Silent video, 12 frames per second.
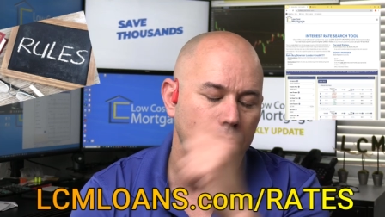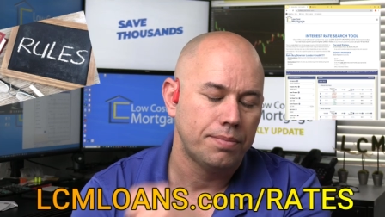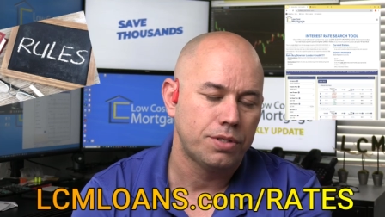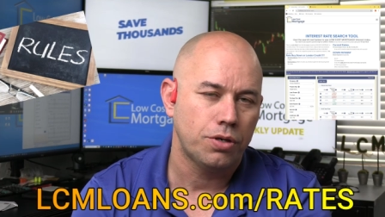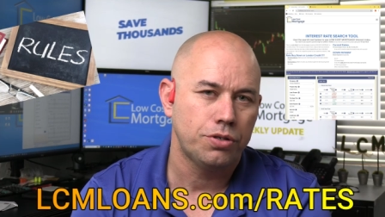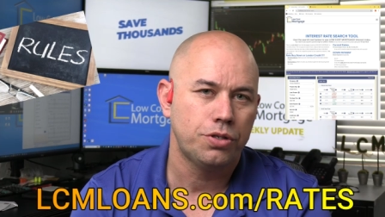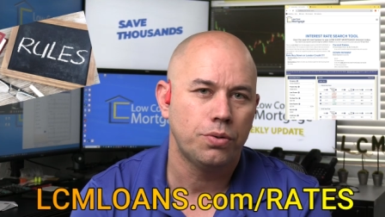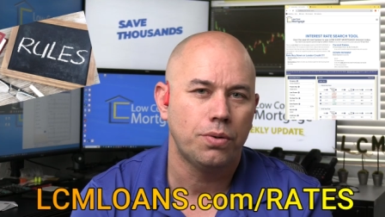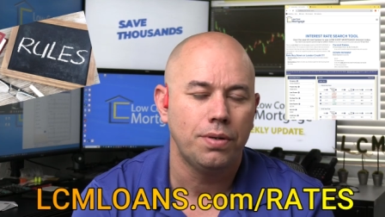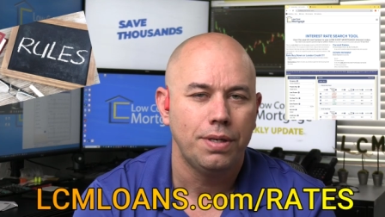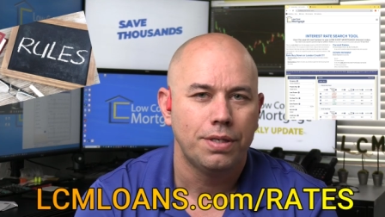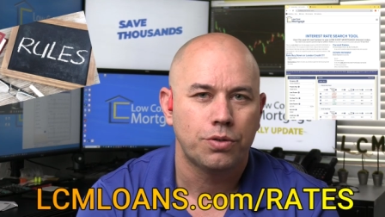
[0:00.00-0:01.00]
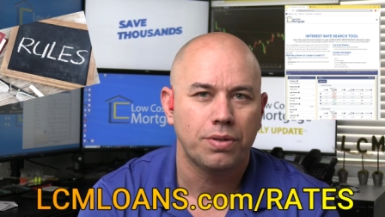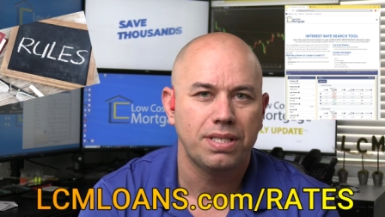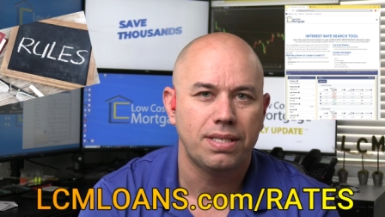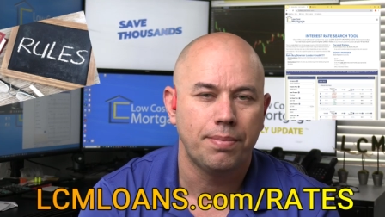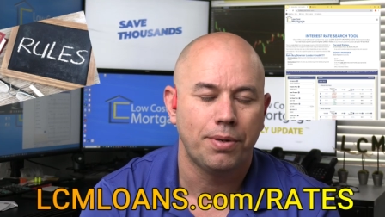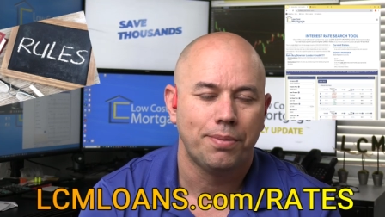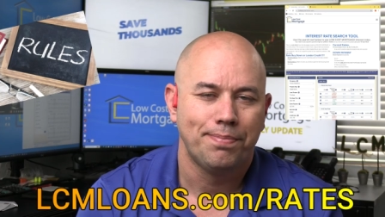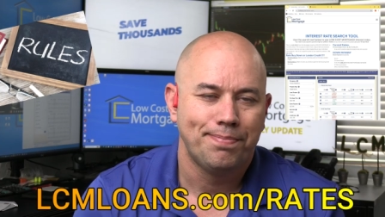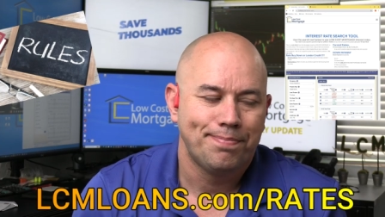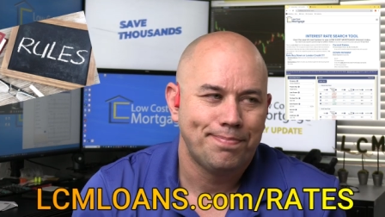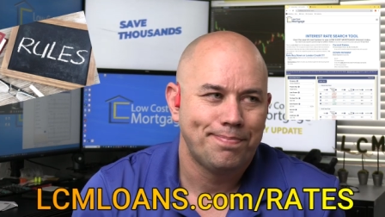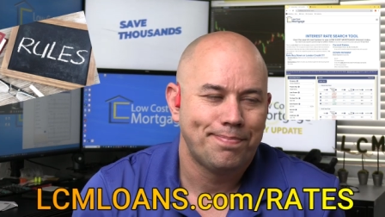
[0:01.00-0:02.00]
search tool, it's really simple.
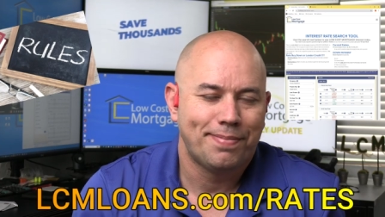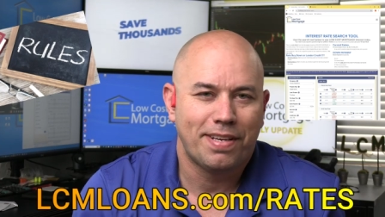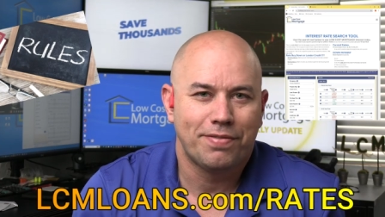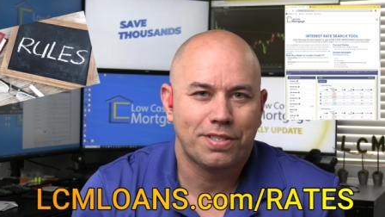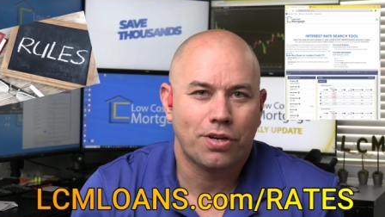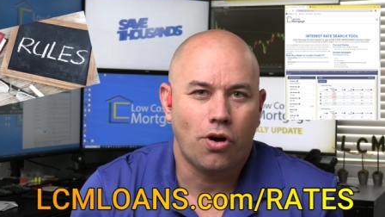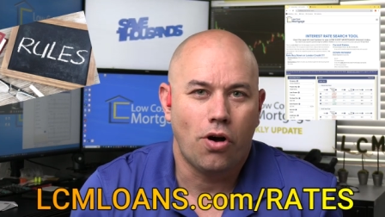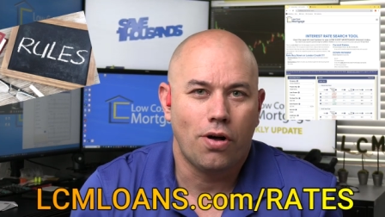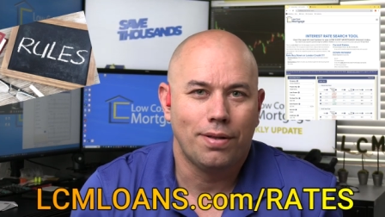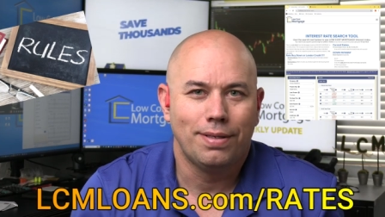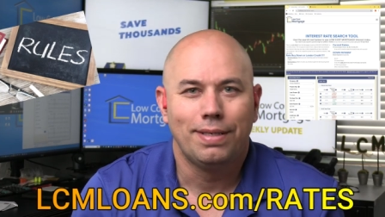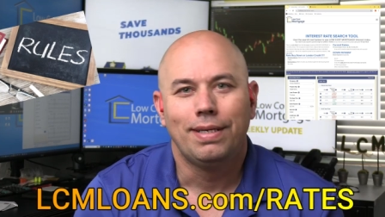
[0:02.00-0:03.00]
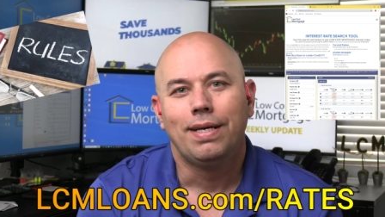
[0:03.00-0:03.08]
Give us a call.